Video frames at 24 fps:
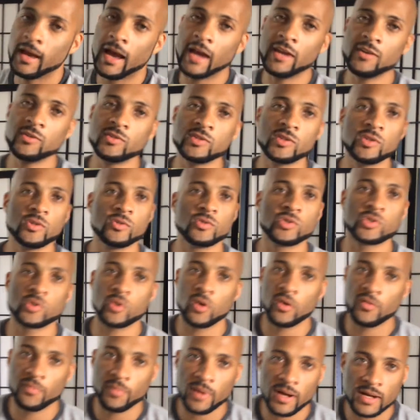I used to use
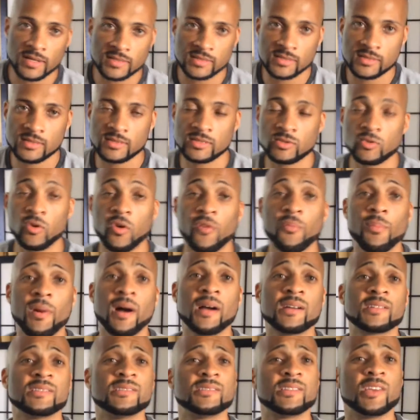softboxes.
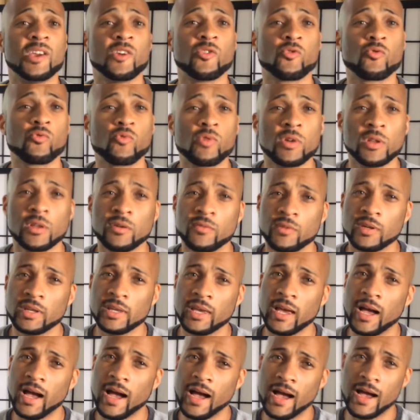Softboxes get really, really
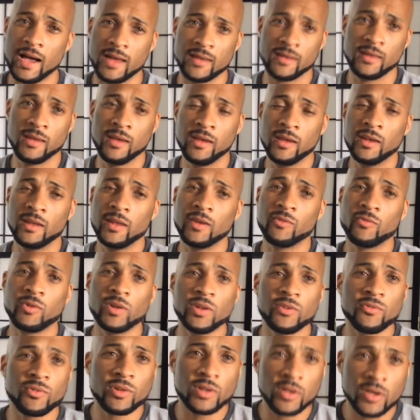hot. They're
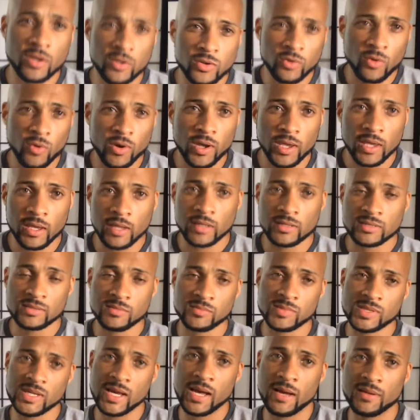really, really annoying
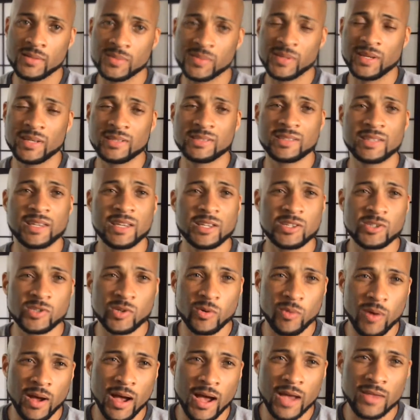sometimes because it gets so
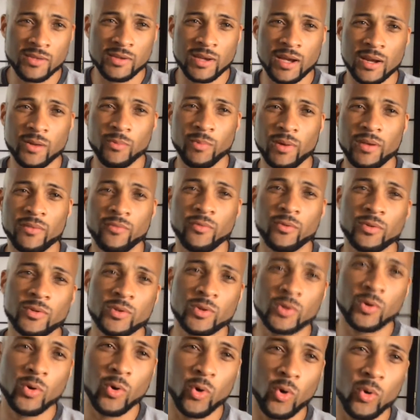hot. You gotta wait for it to
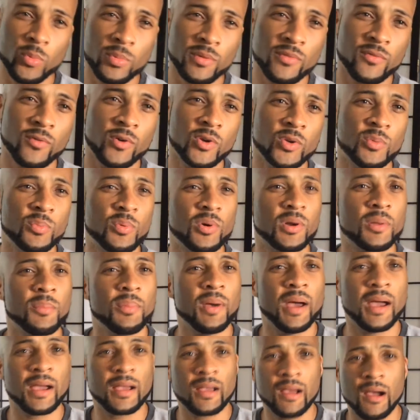cool before you put it
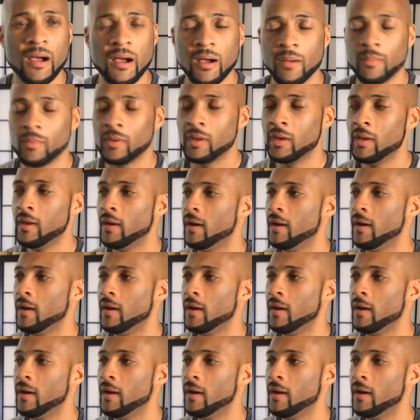back up.